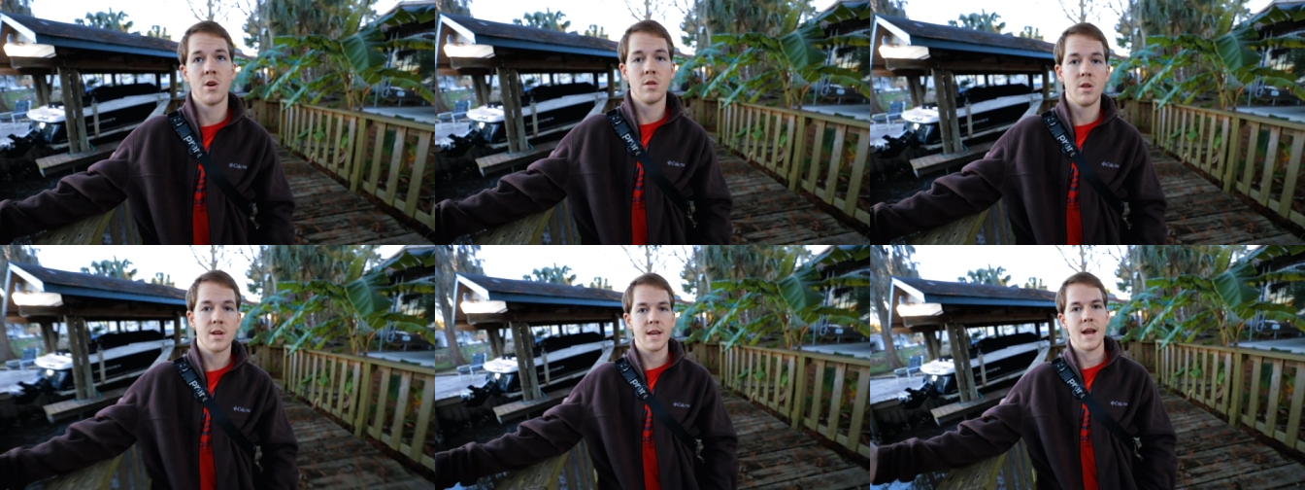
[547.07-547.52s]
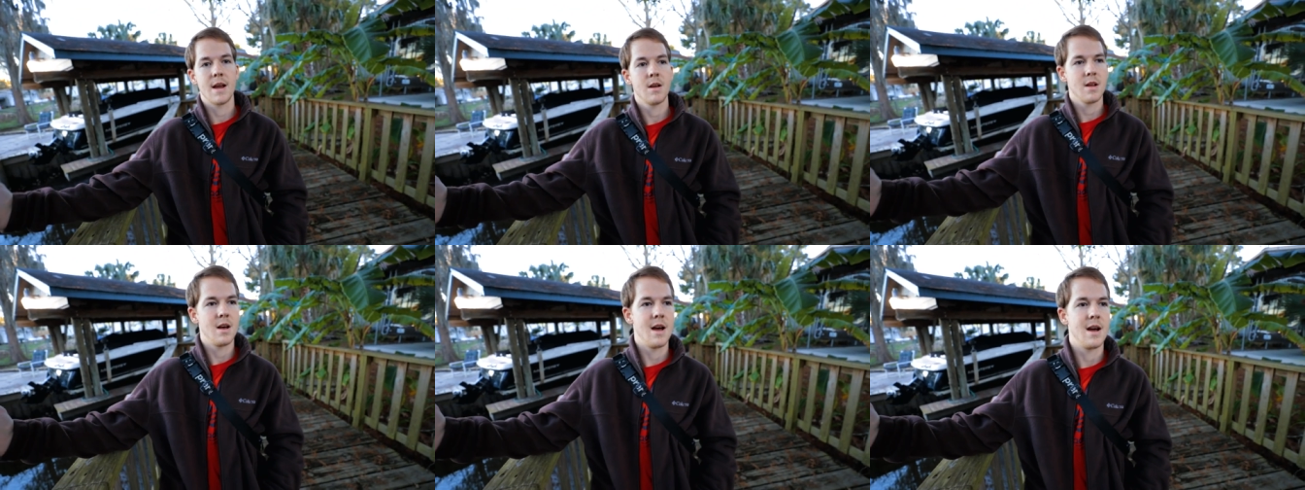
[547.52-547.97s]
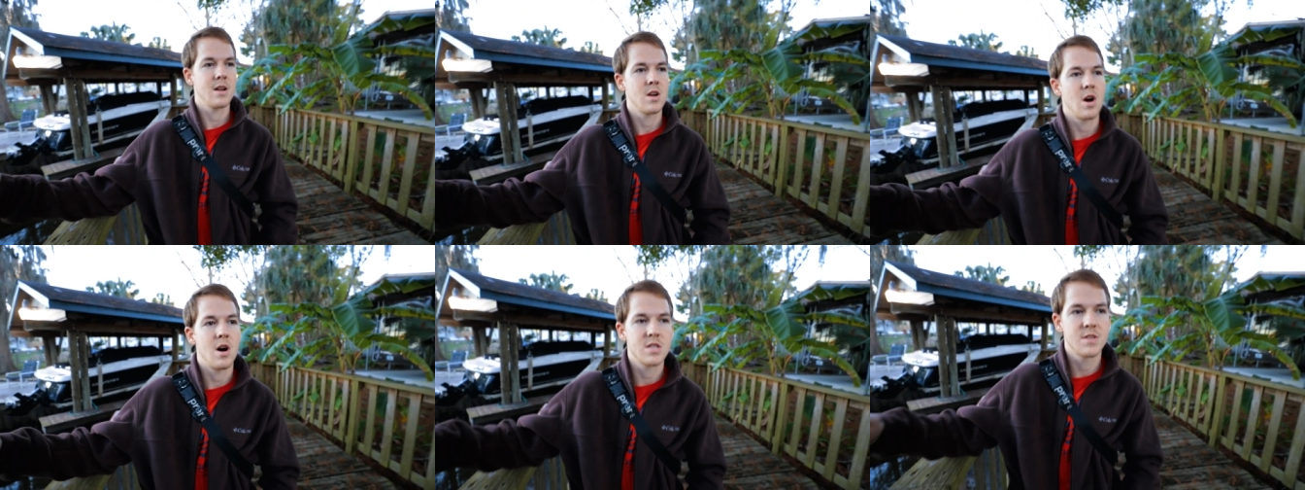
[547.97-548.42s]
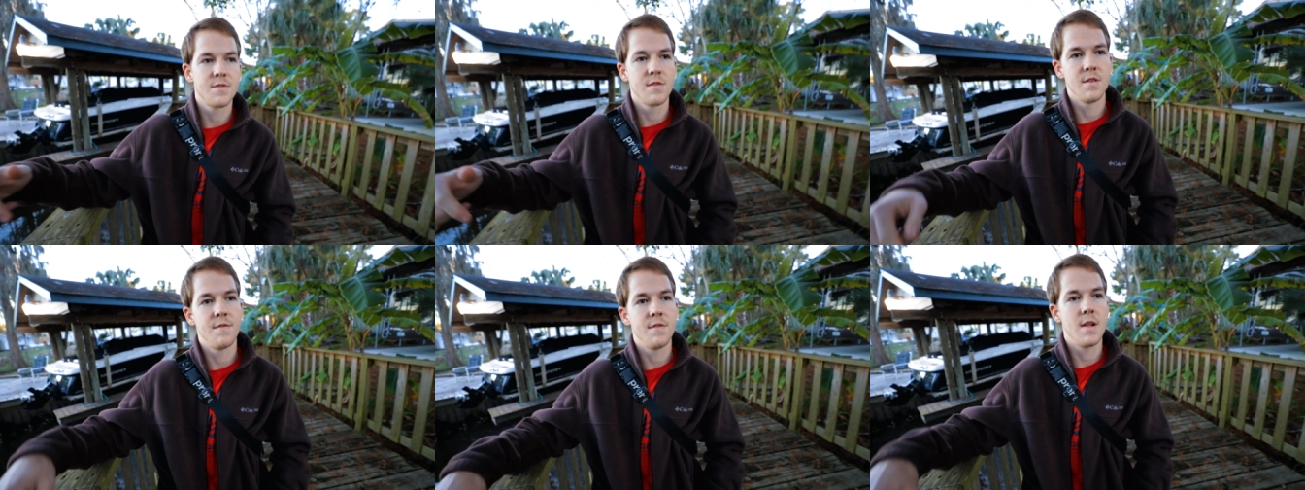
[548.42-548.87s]
We were looking at uh, costs
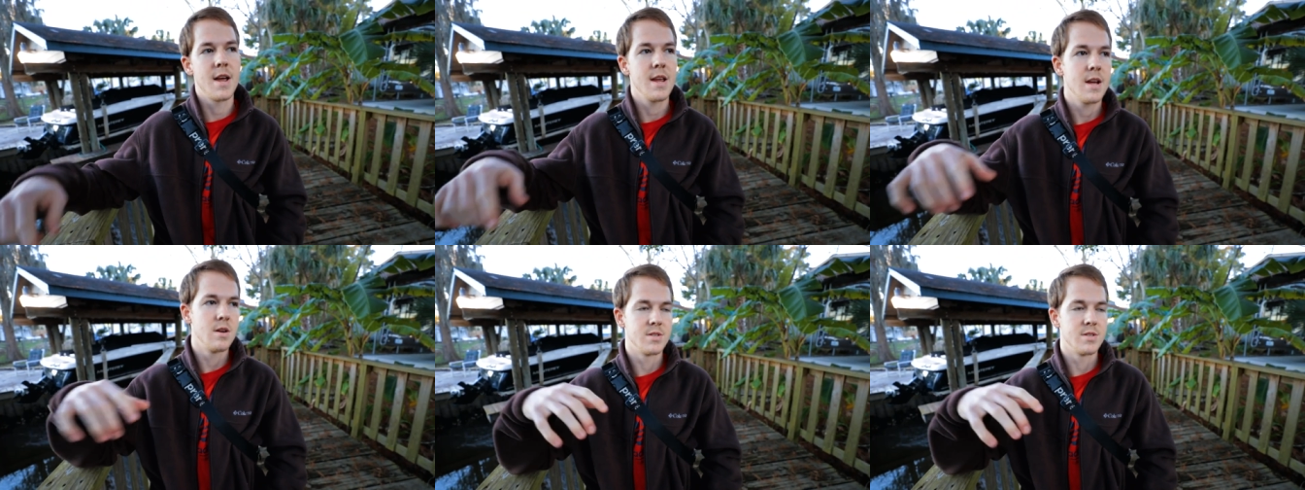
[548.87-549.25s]
for the flight.